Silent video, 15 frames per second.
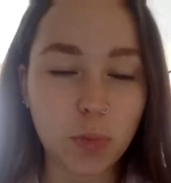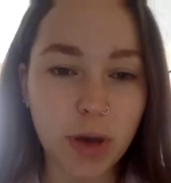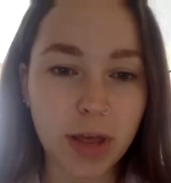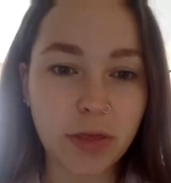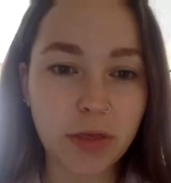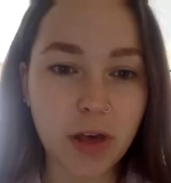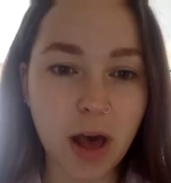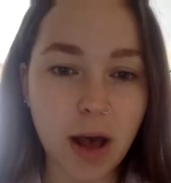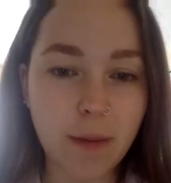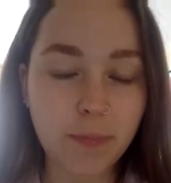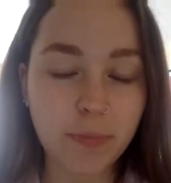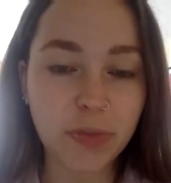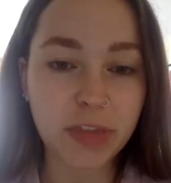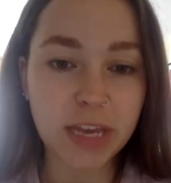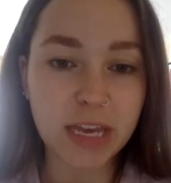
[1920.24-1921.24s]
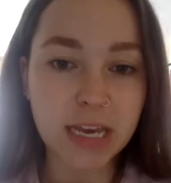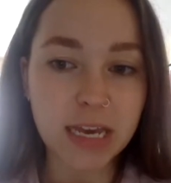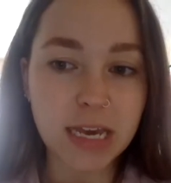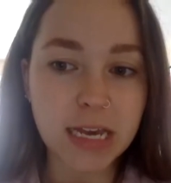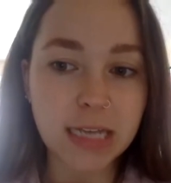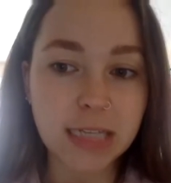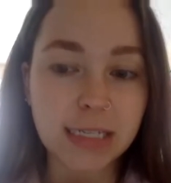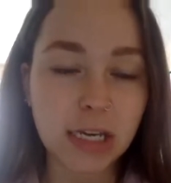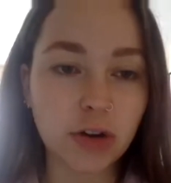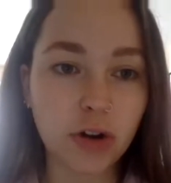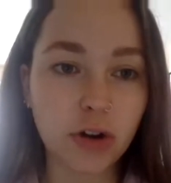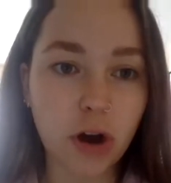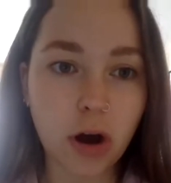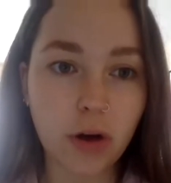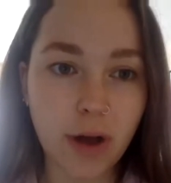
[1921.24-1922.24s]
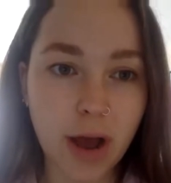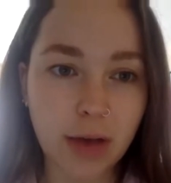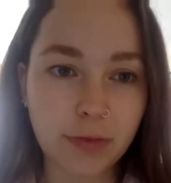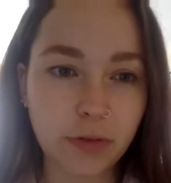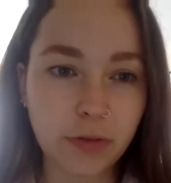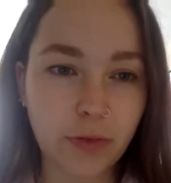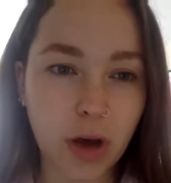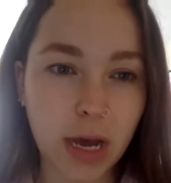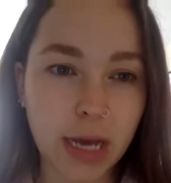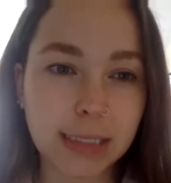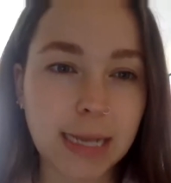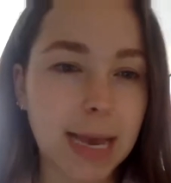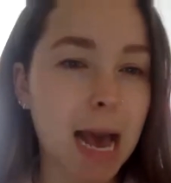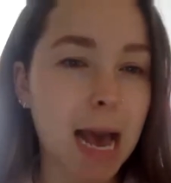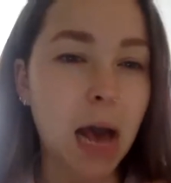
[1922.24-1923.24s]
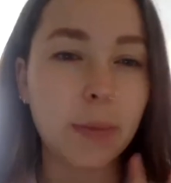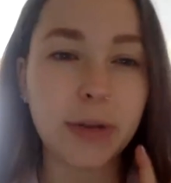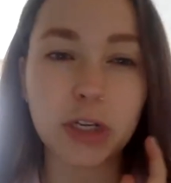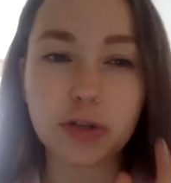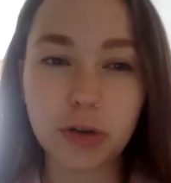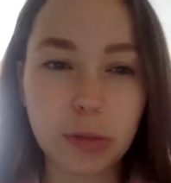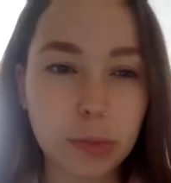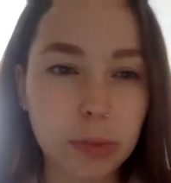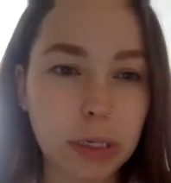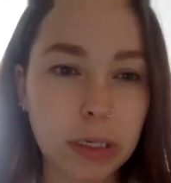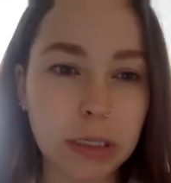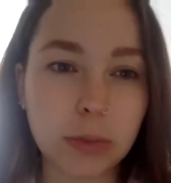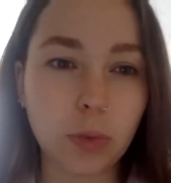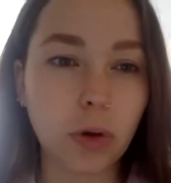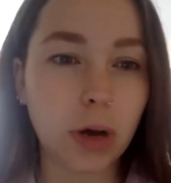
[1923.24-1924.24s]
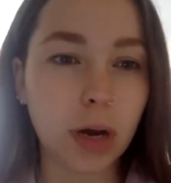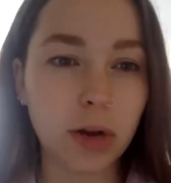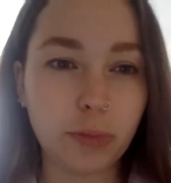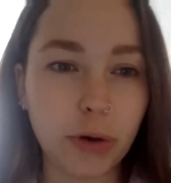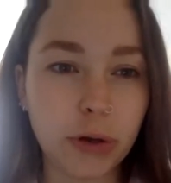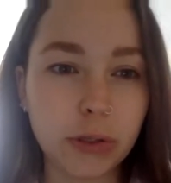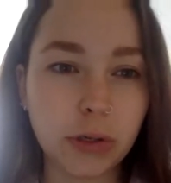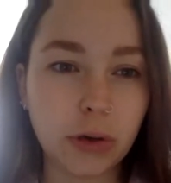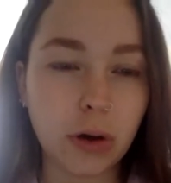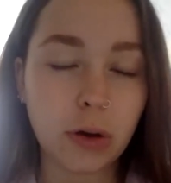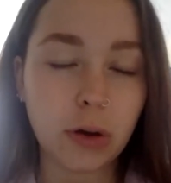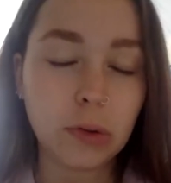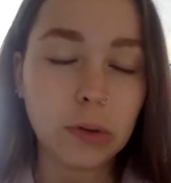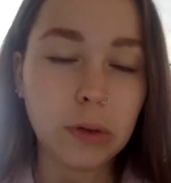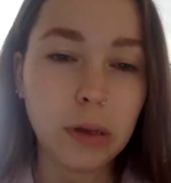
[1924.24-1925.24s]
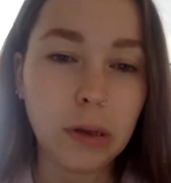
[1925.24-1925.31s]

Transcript: with um, the secret RF device? Like how many treatments, what kind of protocol?